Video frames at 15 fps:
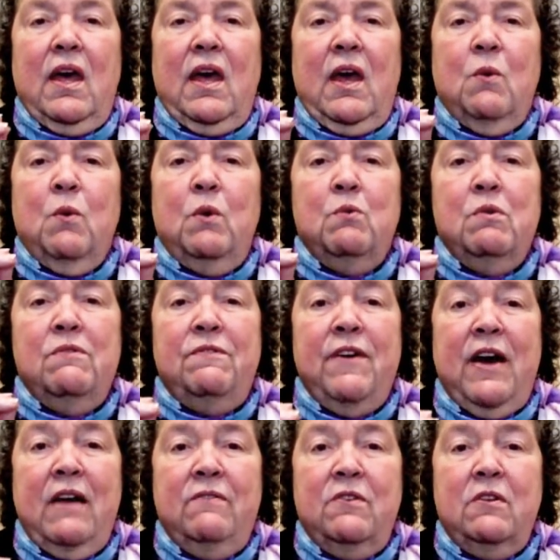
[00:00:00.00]
And when
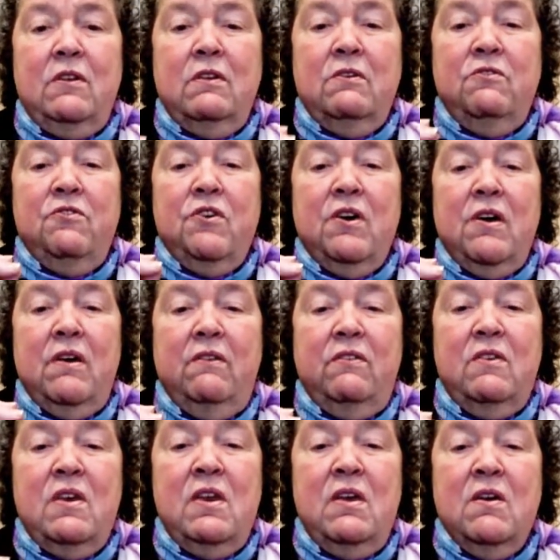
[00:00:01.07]
revival
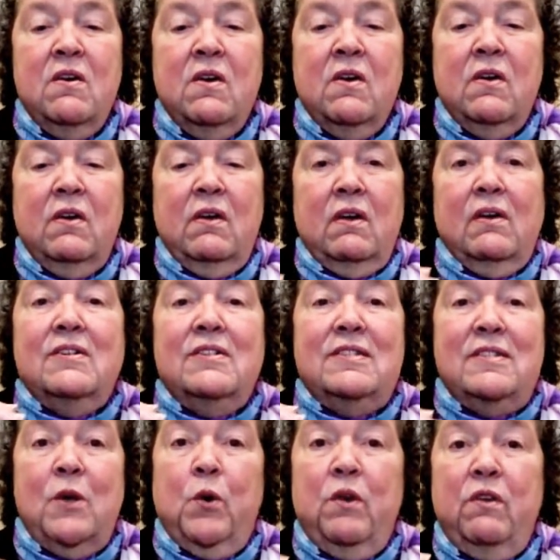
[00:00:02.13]
draws near,
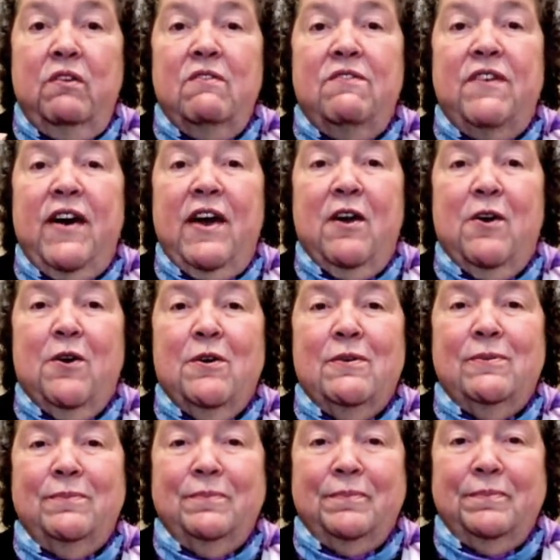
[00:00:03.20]
so does the fire.
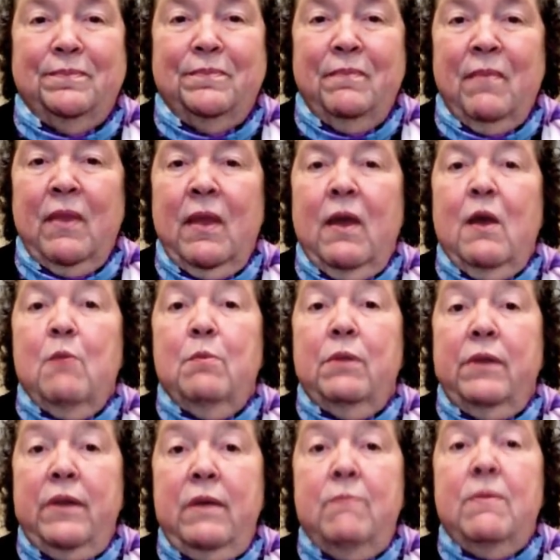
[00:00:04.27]

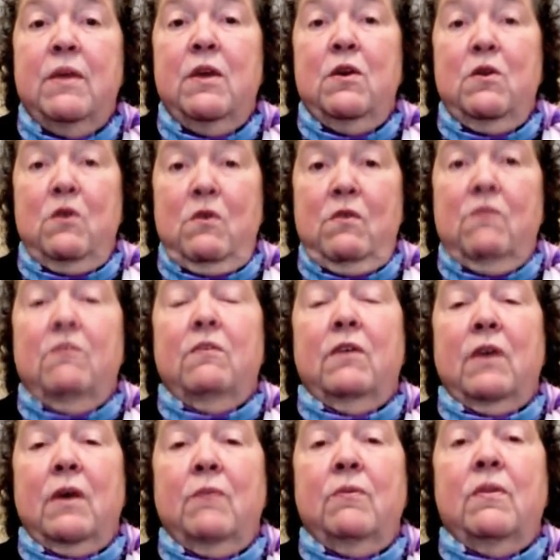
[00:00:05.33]
Believe me, you
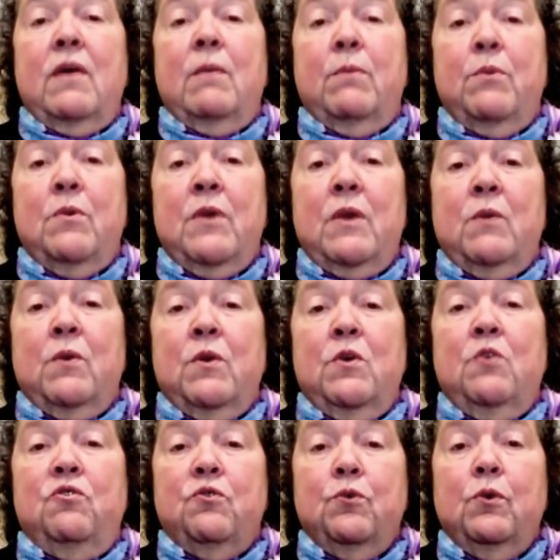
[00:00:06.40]
come to that point where
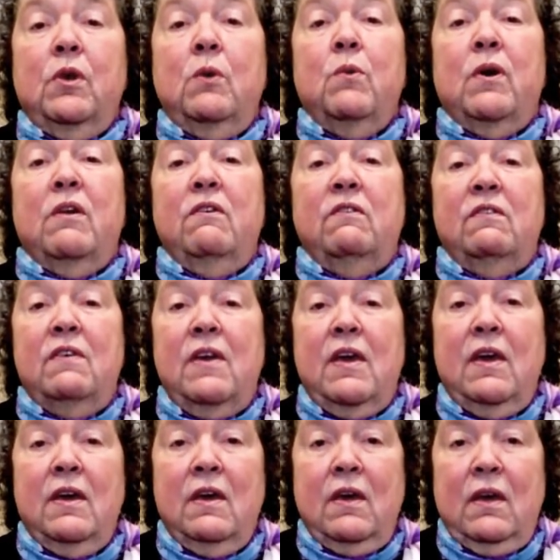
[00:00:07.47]
you truly want to
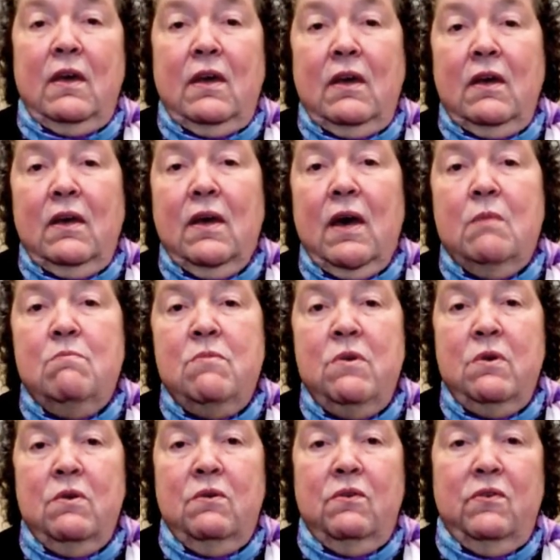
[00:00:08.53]
see God
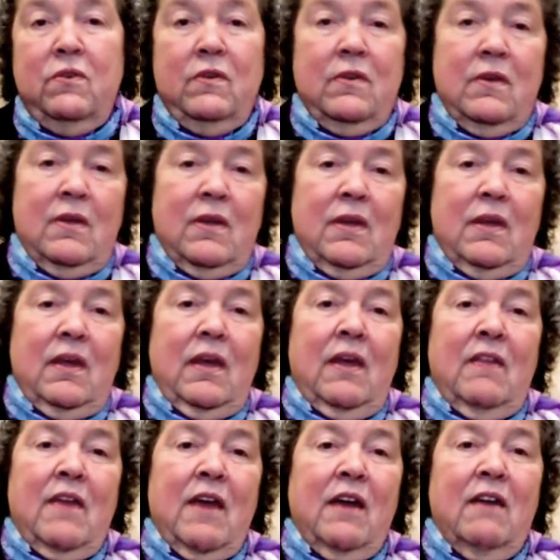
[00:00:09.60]
move
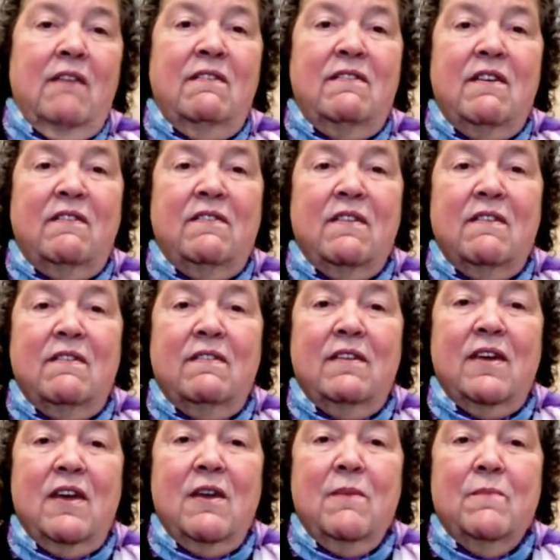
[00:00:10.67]
in that
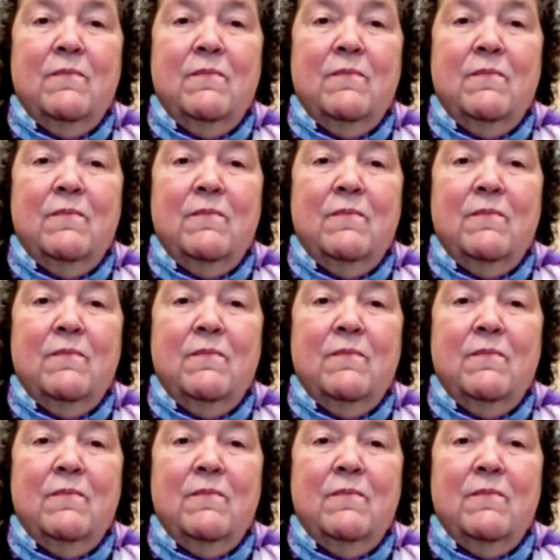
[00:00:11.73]
consistency